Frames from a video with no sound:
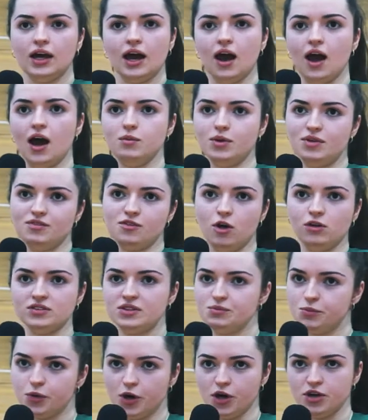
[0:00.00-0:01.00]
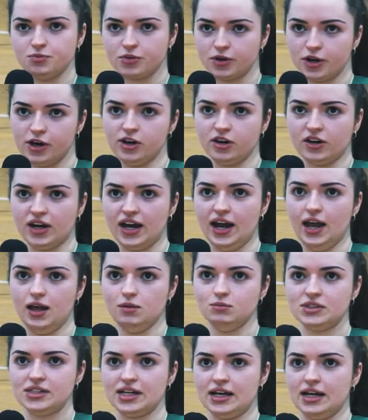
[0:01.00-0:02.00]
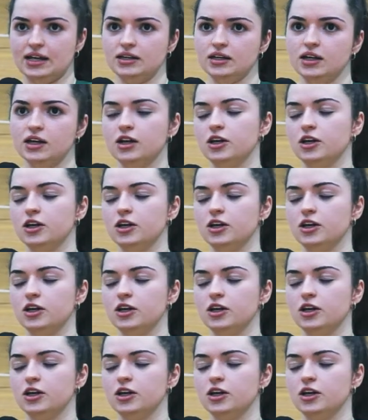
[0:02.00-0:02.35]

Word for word: um, involved in both programs and,